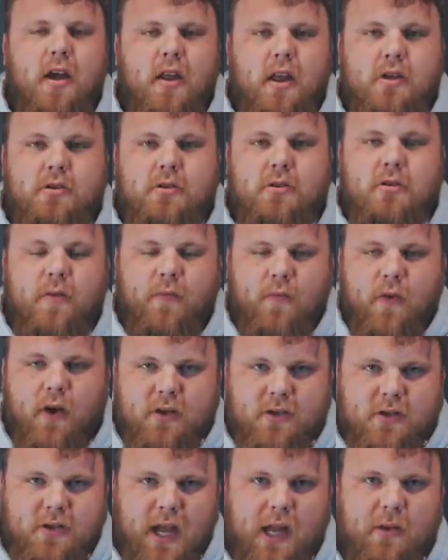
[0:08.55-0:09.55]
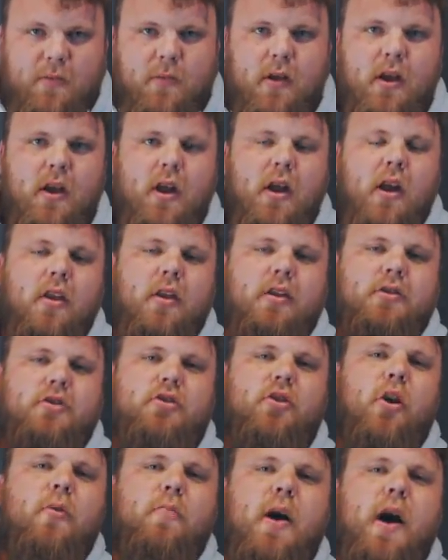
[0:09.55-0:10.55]
This was the first time the
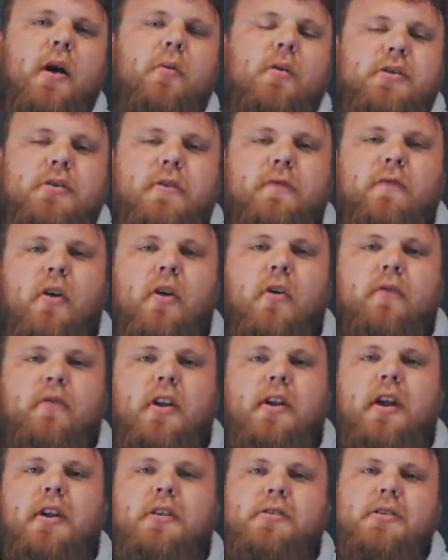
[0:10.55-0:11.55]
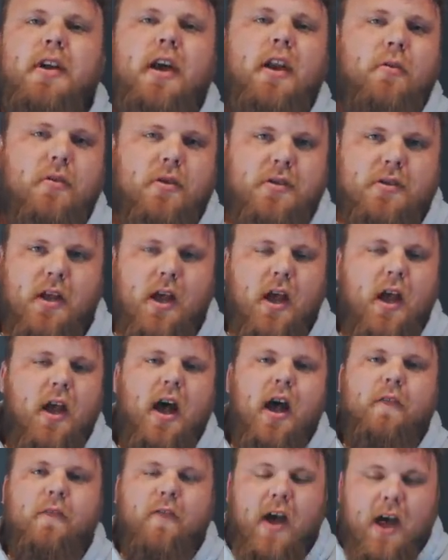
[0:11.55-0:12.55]
Strongman was involved in this, and it was
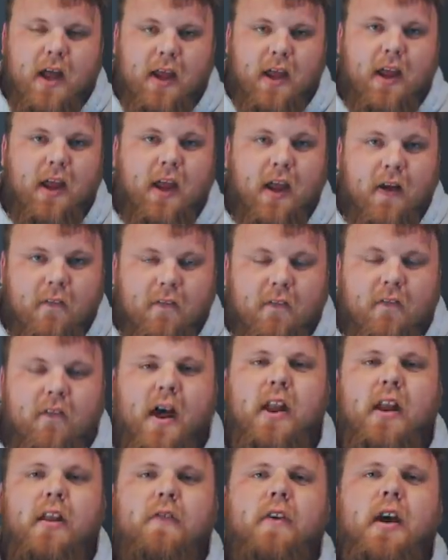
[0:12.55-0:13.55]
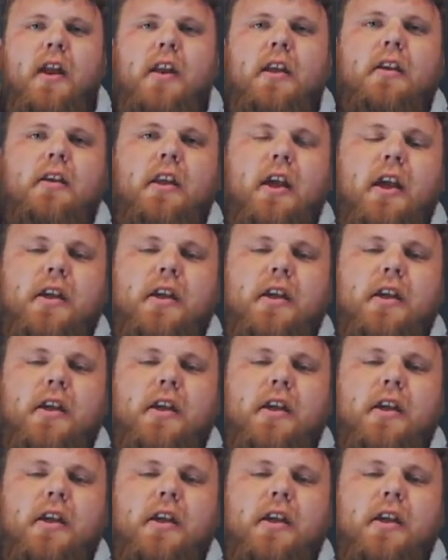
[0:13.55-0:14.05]
a very, very, very great